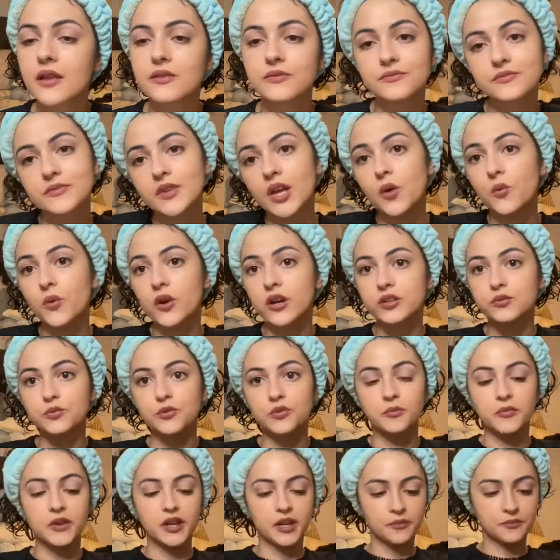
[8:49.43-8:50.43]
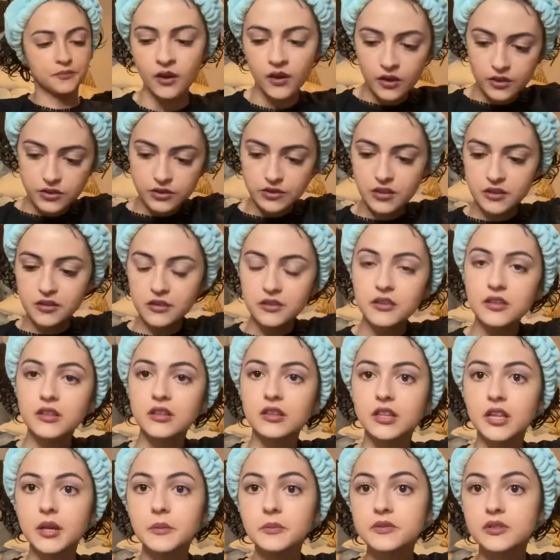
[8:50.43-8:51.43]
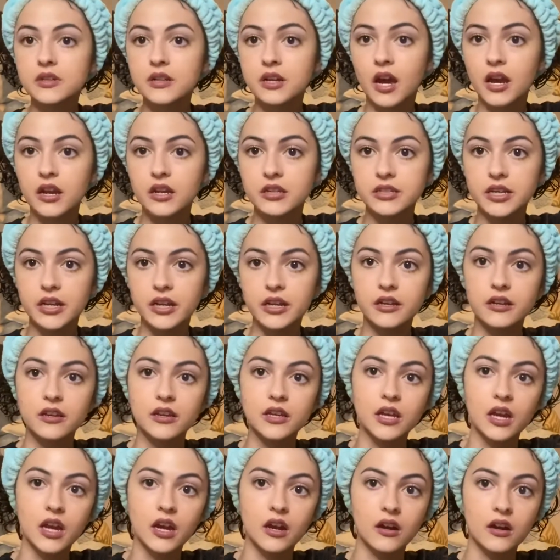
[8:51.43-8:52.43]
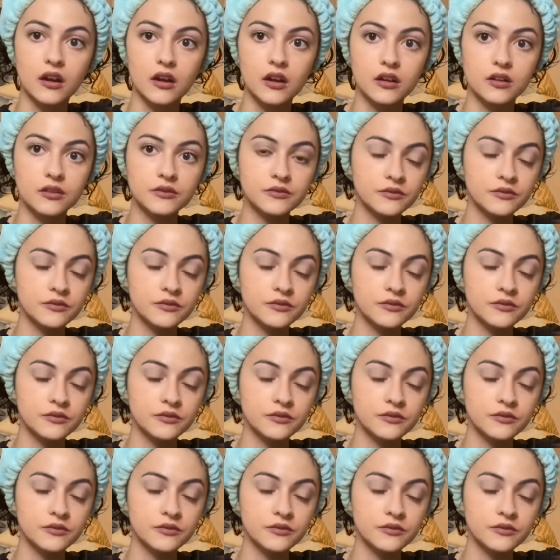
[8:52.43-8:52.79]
It works with my hair. So now that the lips are kind of taken care of,